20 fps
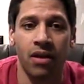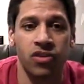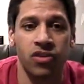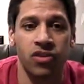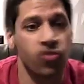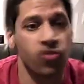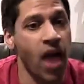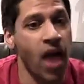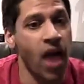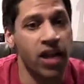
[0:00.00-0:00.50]

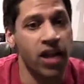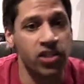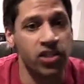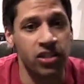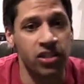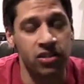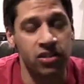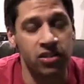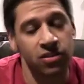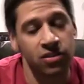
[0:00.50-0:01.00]

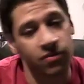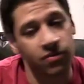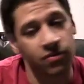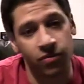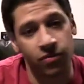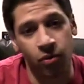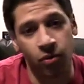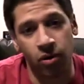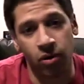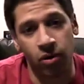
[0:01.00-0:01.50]
strategies
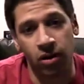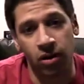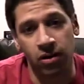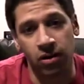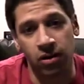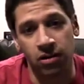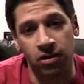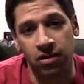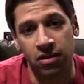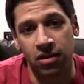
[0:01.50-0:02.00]

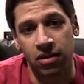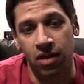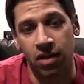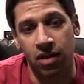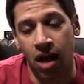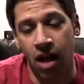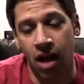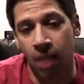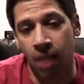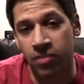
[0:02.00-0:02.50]
for
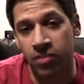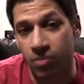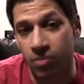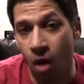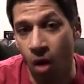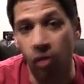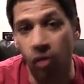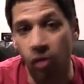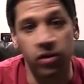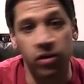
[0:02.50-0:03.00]

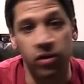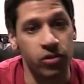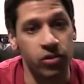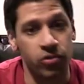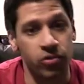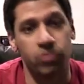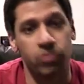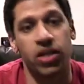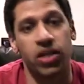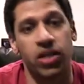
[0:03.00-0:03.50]
smaller
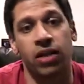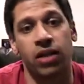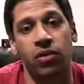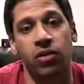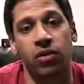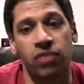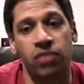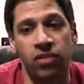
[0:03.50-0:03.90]
YouTube channels.